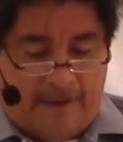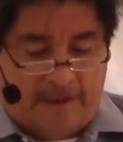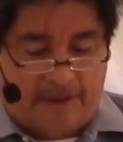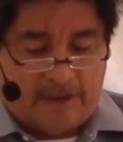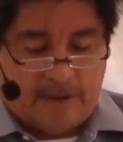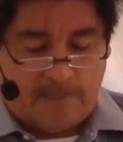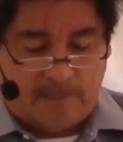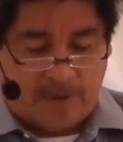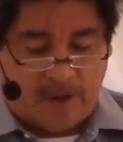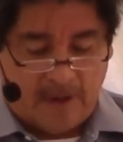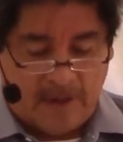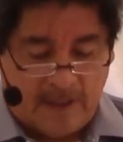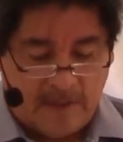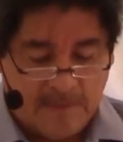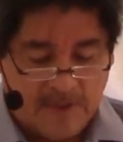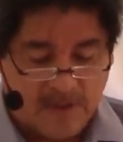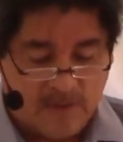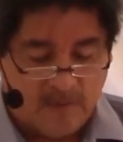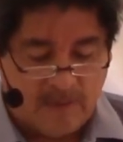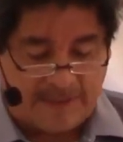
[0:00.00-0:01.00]
The
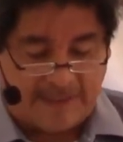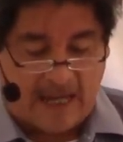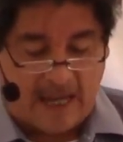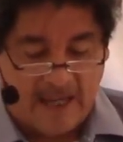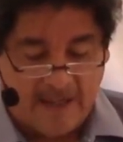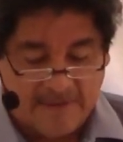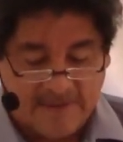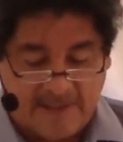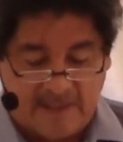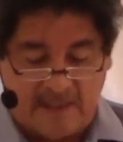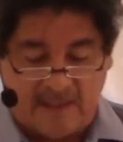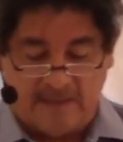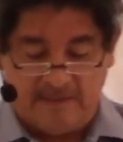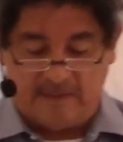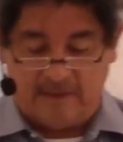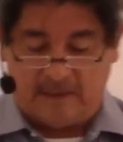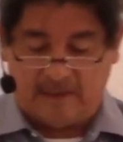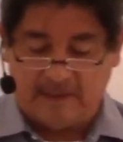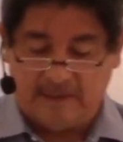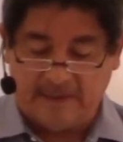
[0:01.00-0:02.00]
programs, what I have
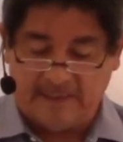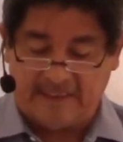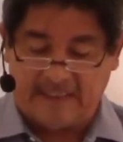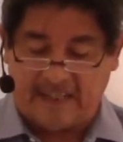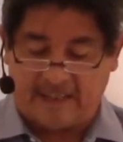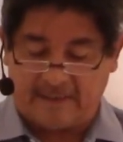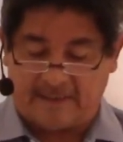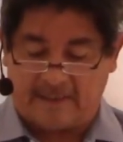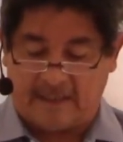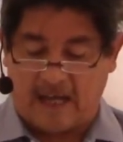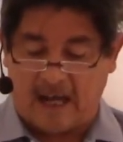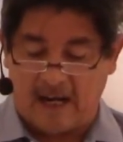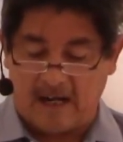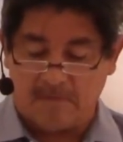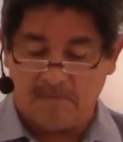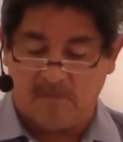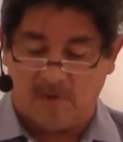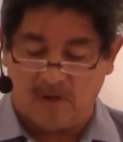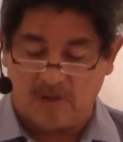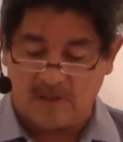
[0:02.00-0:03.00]
seen that
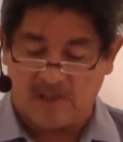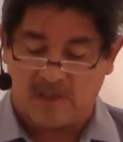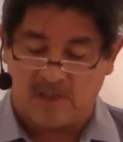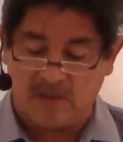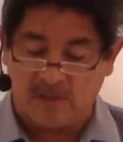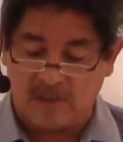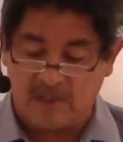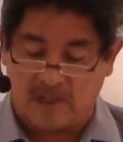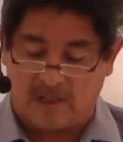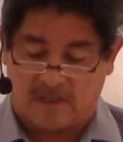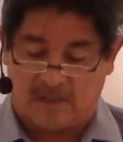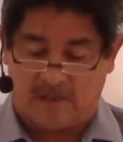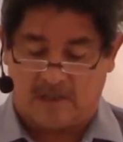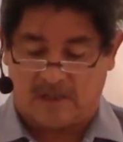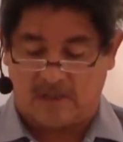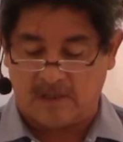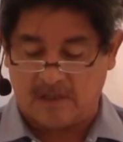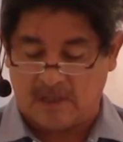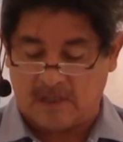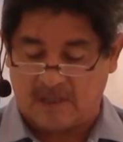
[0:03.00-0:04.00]
are more
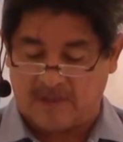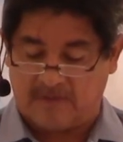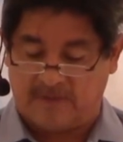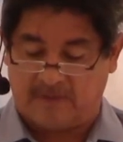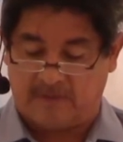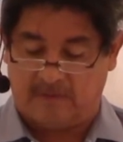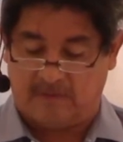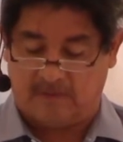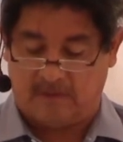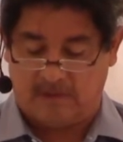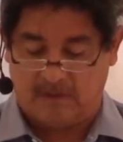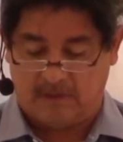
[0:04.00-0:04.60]
successful.